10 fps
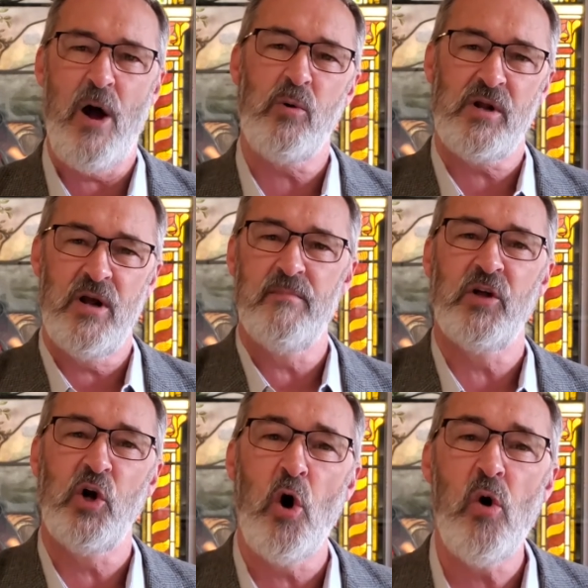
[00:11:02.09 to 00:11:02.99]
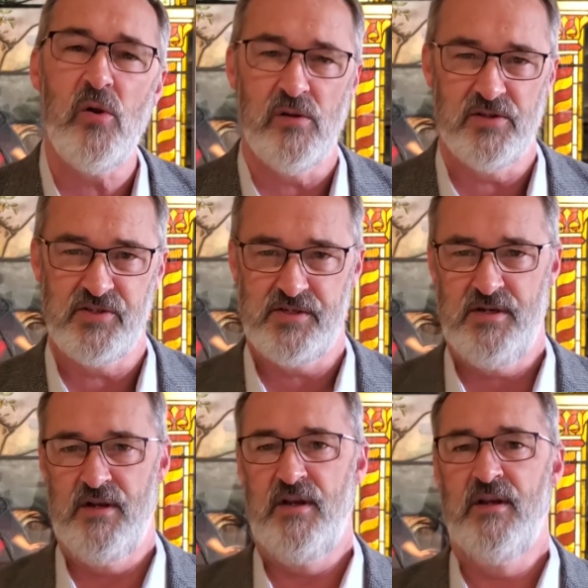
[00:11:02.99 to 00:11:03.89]
outcome, the goals,
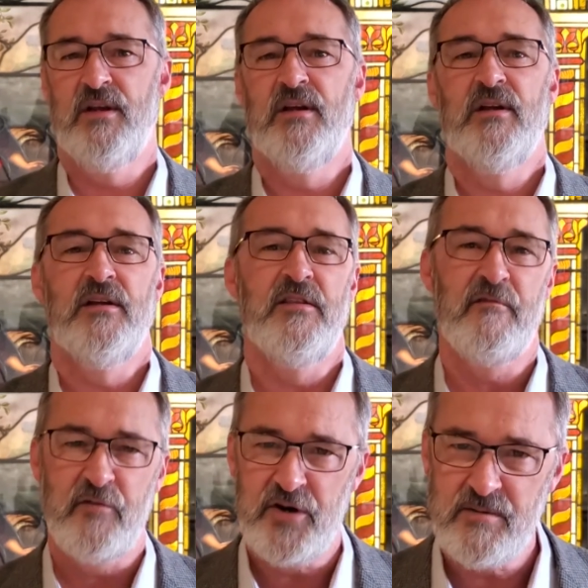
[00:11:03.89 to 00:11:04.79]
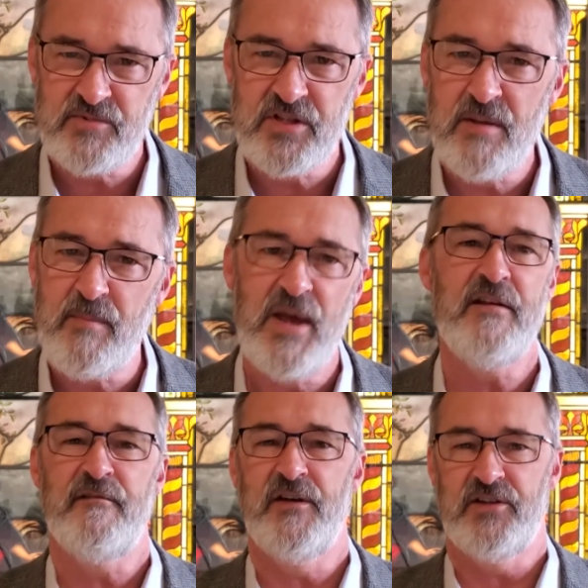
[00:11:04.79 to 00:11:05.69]
the freedoms and the
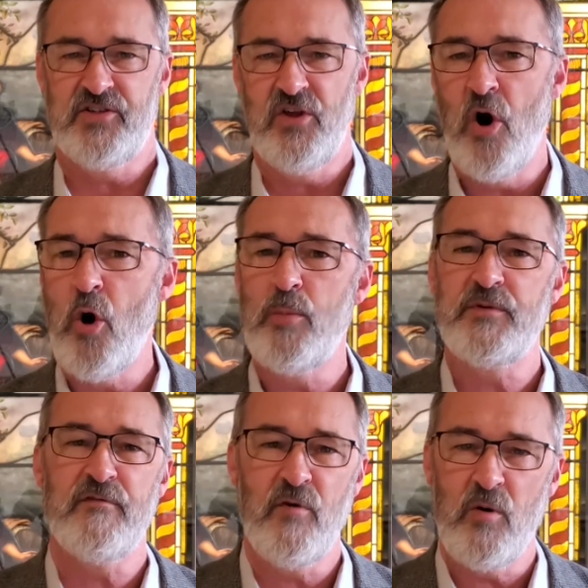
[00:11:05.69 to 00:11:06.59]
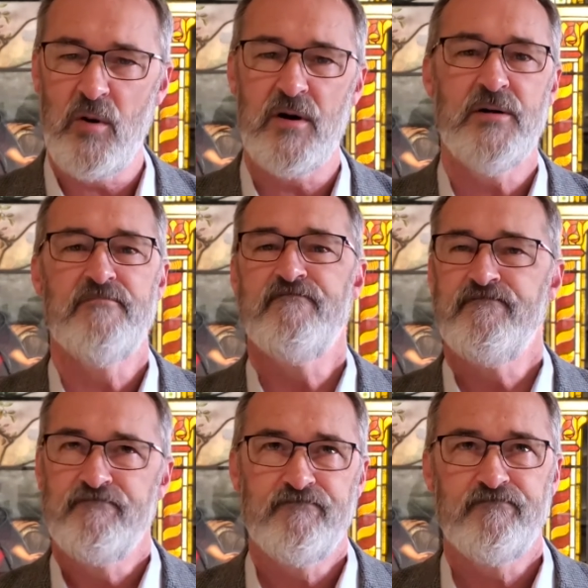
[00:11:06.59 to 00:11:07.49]
benefits, the hoped for
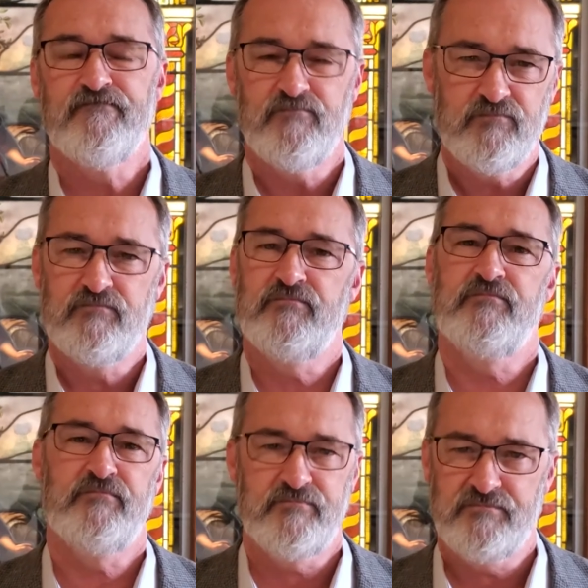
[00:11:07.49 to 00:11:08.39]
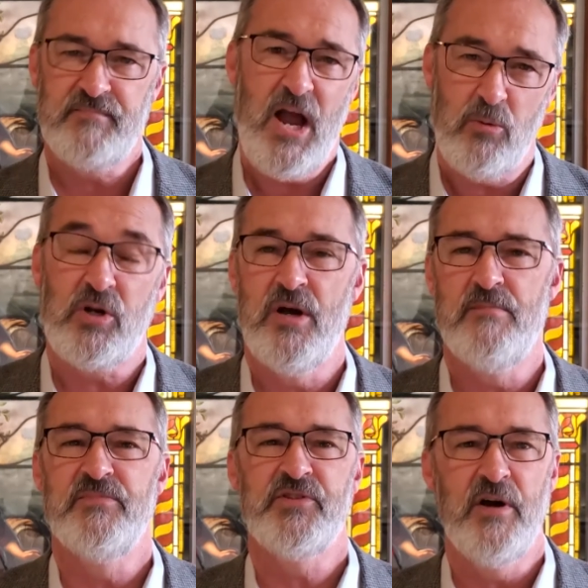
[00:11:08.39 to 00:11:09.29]

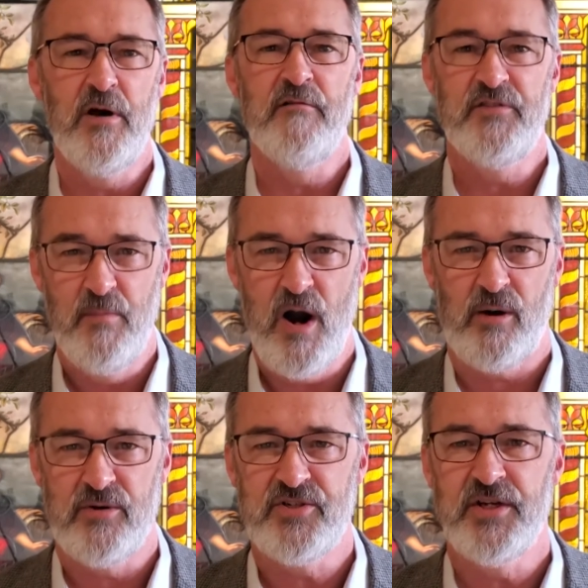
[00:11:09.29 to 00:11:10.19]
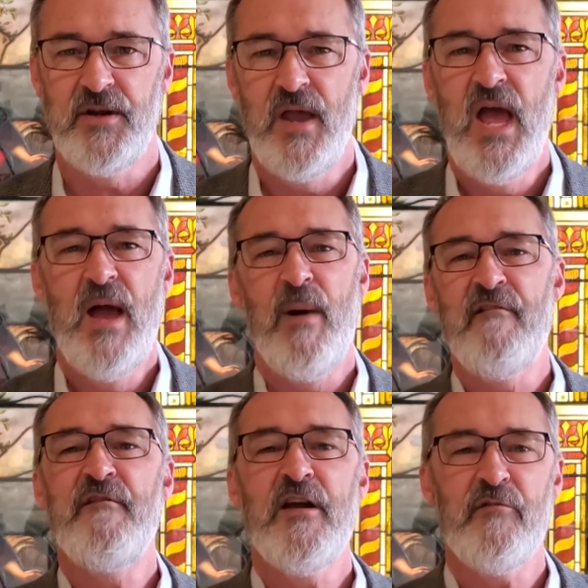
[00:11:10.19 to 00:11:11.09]
outcomes of democracy. My
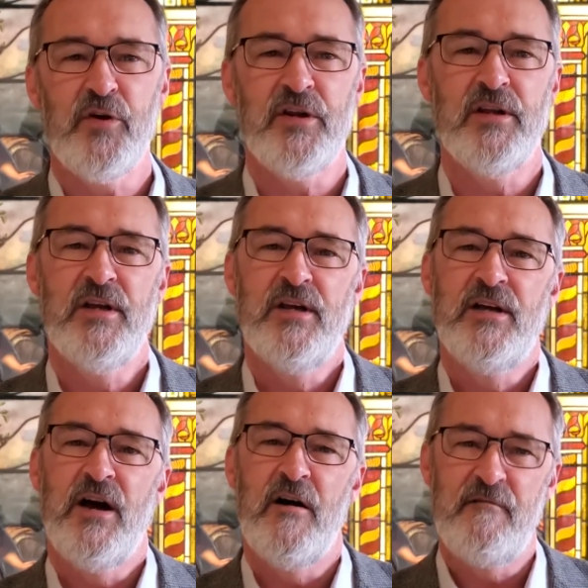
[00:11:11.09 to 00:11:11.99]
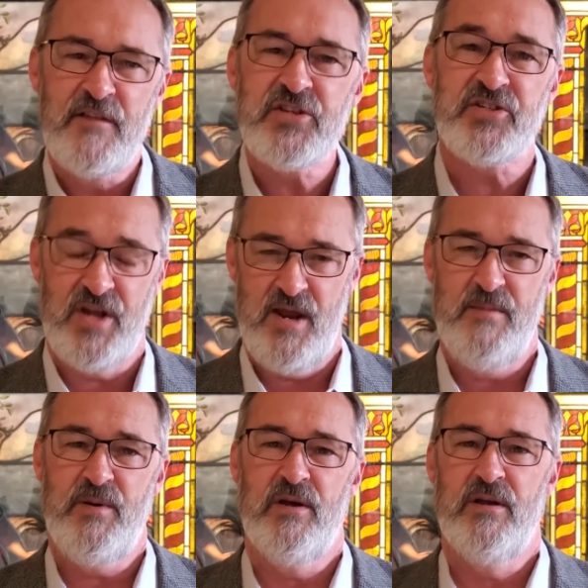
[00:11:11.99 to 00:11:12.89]
favorite of this
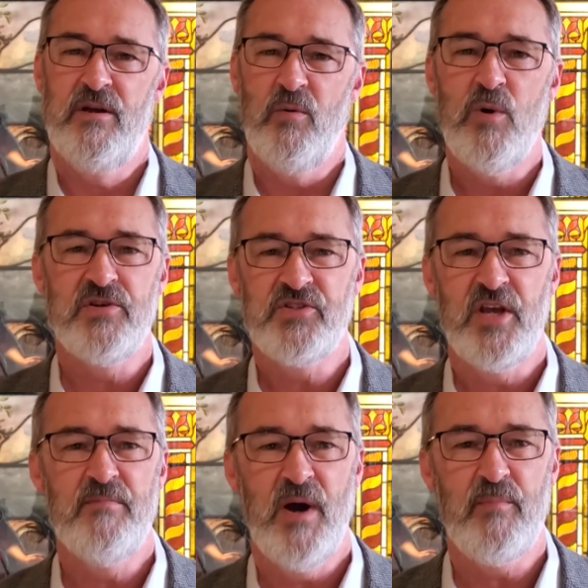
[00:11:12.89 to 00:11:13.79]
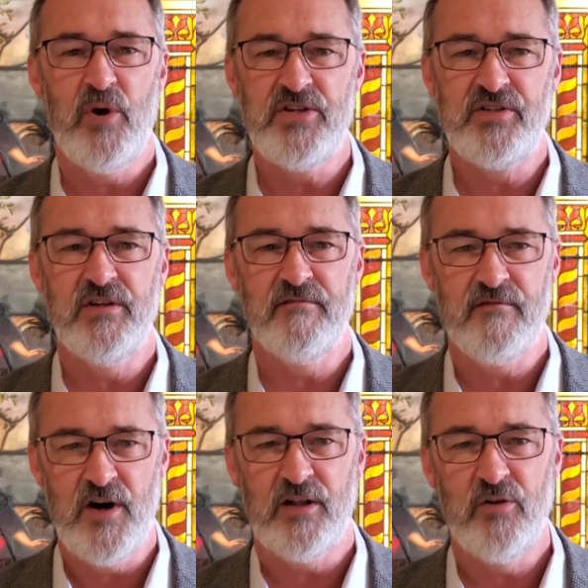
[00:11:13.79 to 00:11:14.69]
type was said by President
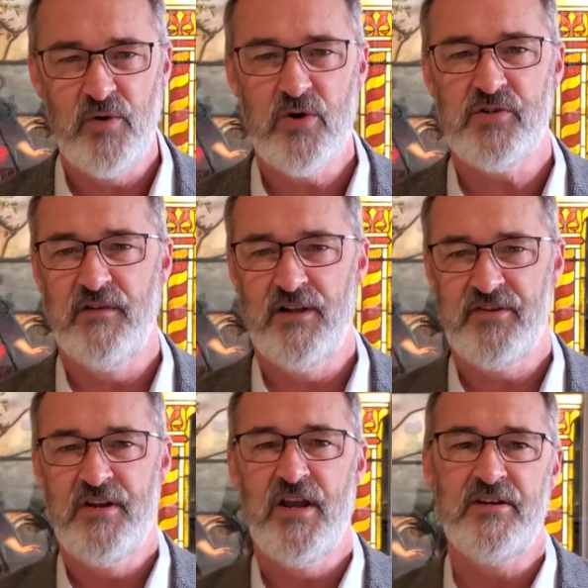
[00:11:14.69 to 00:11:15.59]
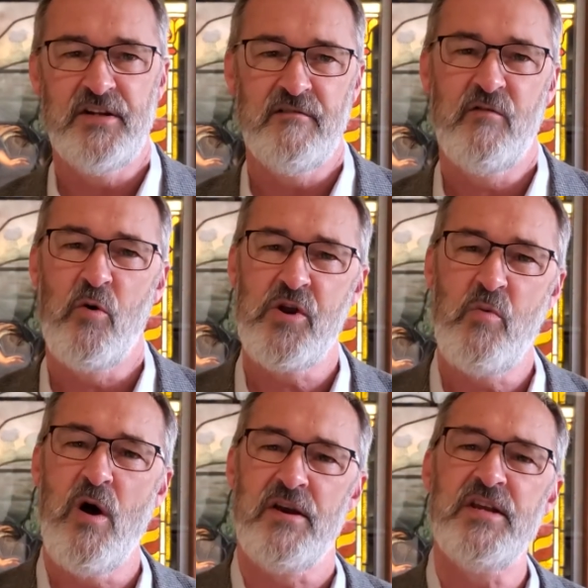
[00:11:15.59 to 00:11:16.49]
Franklin Roosevelt in
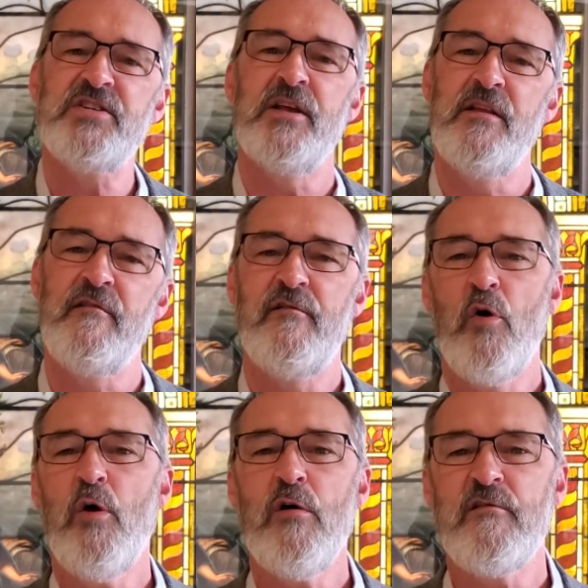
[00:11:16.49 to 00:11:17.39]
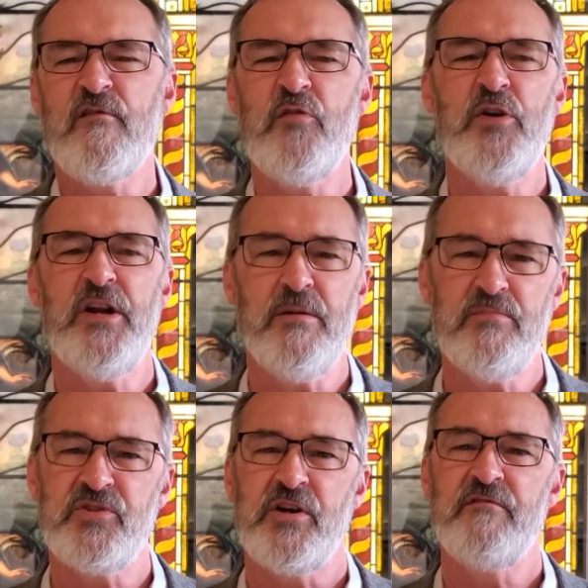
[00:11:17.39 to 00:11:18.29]
1941. He said the four
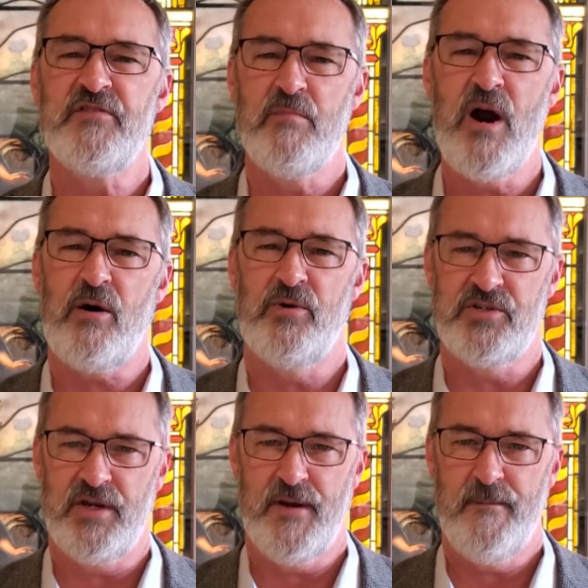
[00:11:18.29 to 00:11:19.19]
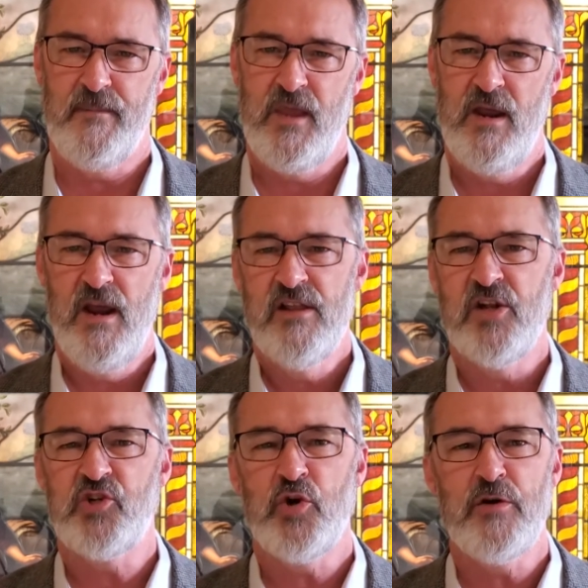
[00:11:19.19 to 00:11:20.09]
freedoms of democracy
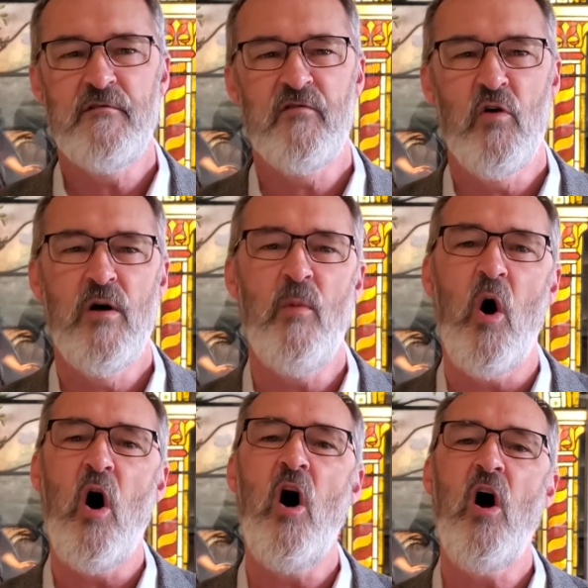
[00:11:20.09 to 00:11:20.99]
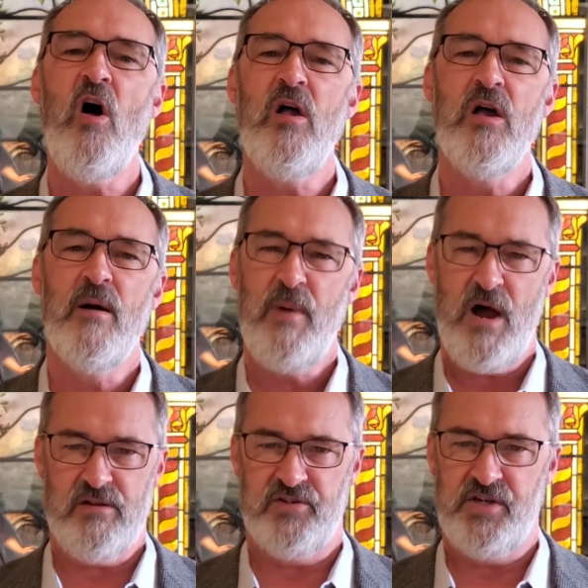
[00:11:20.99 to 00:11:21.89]
that should inform all
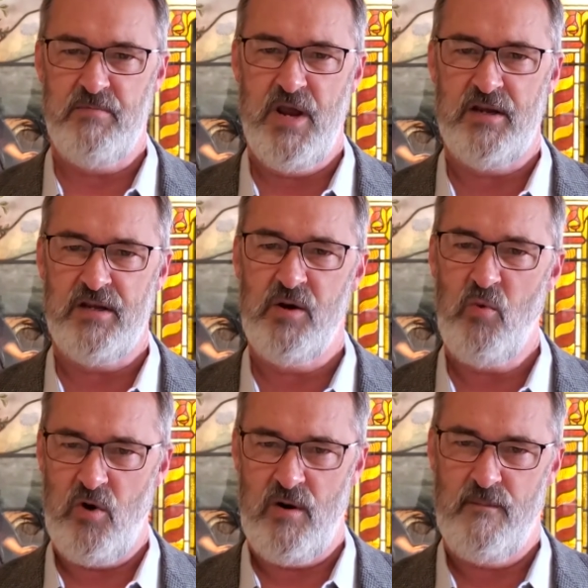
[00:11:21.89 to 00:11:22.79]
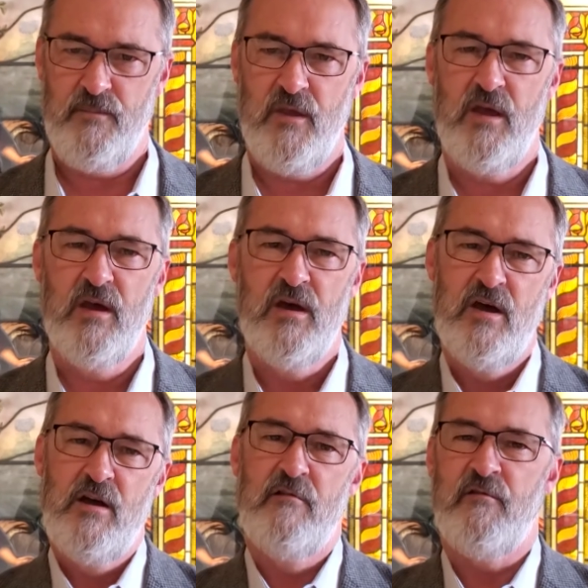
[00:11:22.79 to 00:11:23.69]
policymaking were
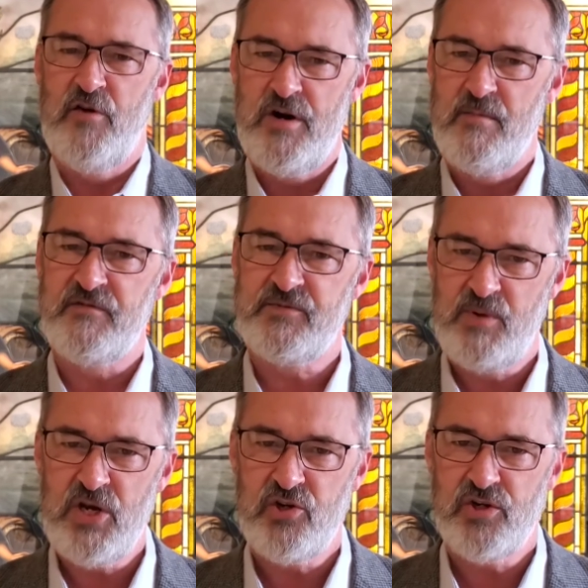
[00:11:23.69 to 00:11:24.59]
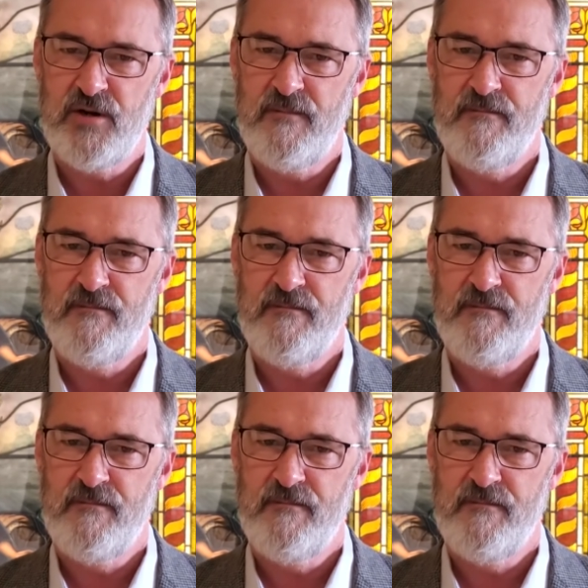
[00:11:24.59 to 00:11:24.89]
freedom of speech,